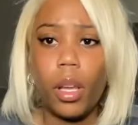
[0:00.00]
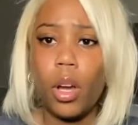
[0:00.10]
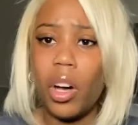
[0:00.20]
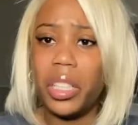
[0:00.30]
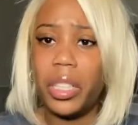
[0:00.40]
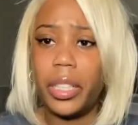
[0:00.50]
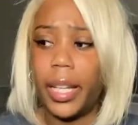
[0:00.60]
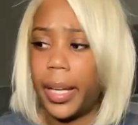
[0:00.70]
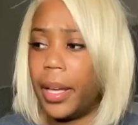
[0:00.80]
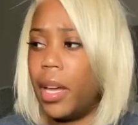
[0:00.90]
call it a
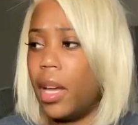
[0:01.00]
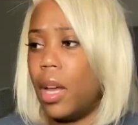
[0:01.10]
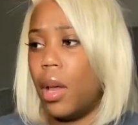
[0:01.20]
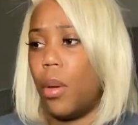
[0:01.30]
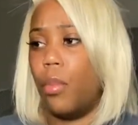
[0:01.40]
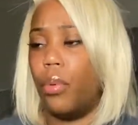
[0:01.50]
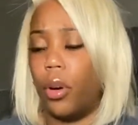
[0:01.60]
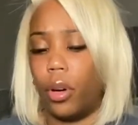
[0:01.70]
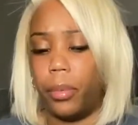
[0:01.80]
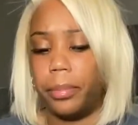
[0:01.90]
day.
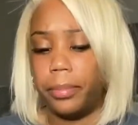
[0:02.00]
Bro,